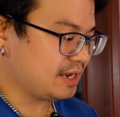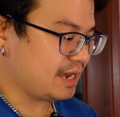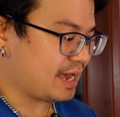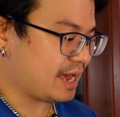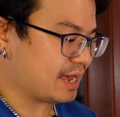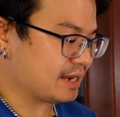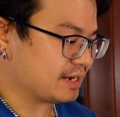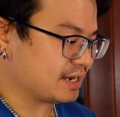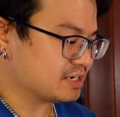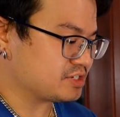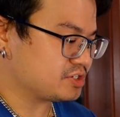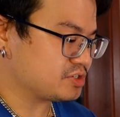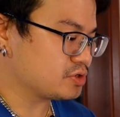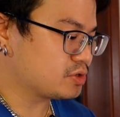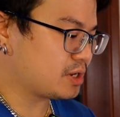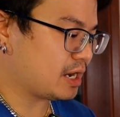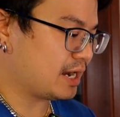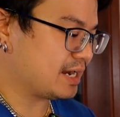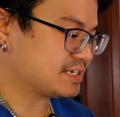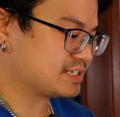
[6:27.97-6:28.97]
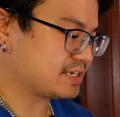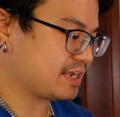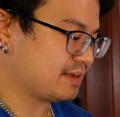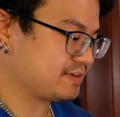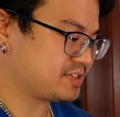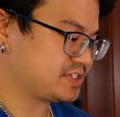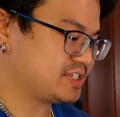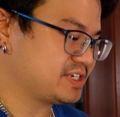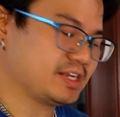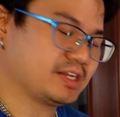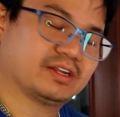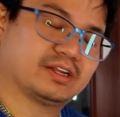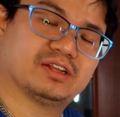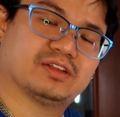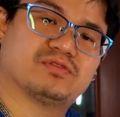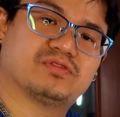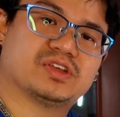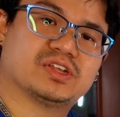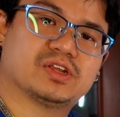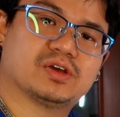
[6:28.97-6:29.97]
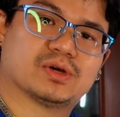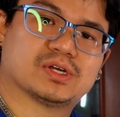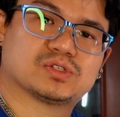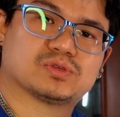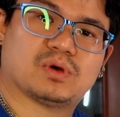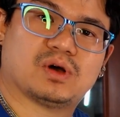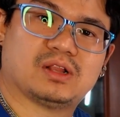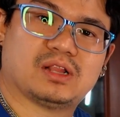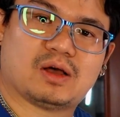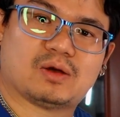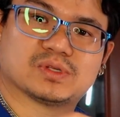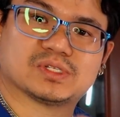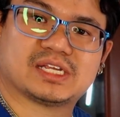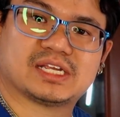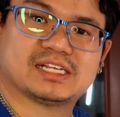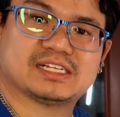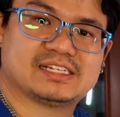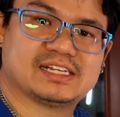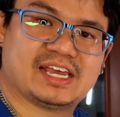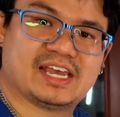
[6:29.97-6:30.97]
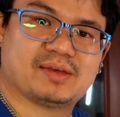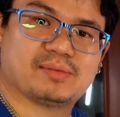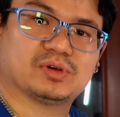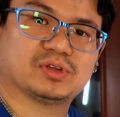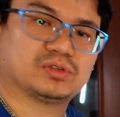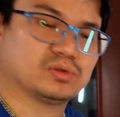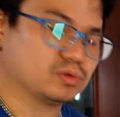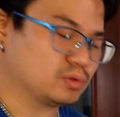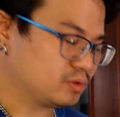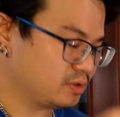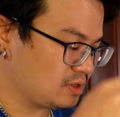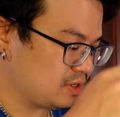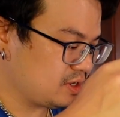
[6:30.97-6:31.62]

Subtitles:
And as you guys have seen in the video as well, I was easily able to